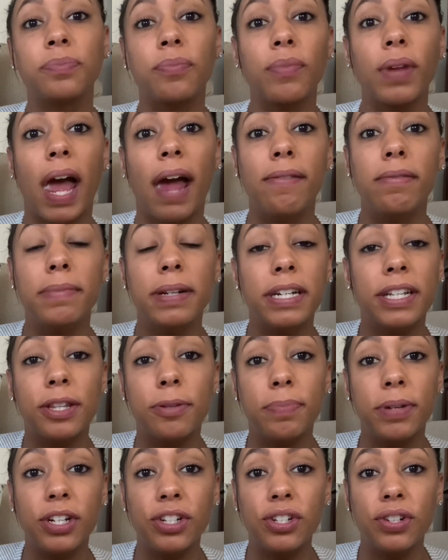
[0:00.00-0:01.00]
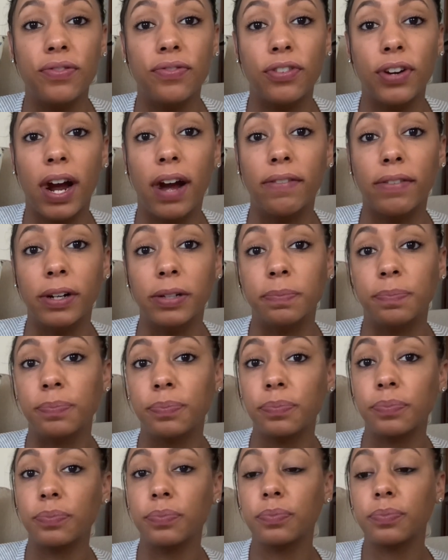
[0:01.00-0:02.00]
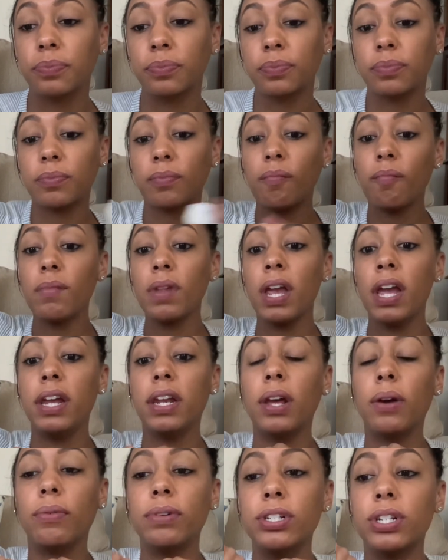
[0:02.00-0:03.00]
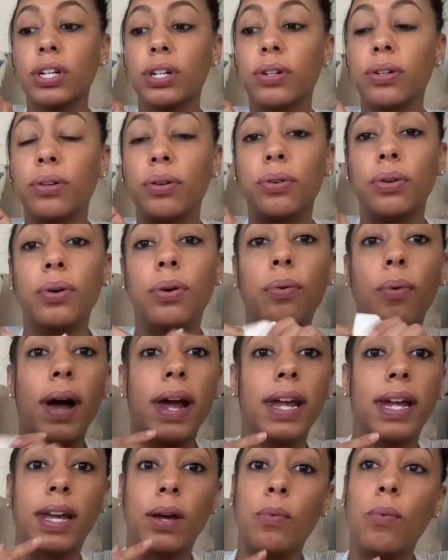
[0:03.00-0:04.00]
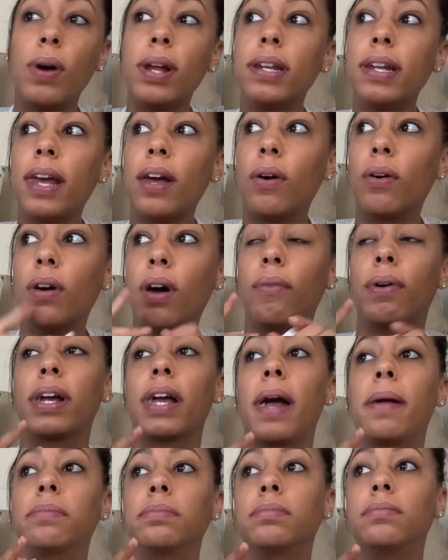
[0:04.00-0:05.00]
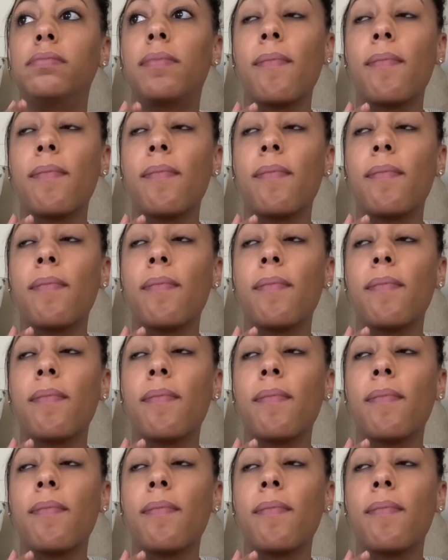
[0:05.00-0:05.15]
I haven't been to the beach in forever. And I wish I could go to Hawaii again. One day I'll go again.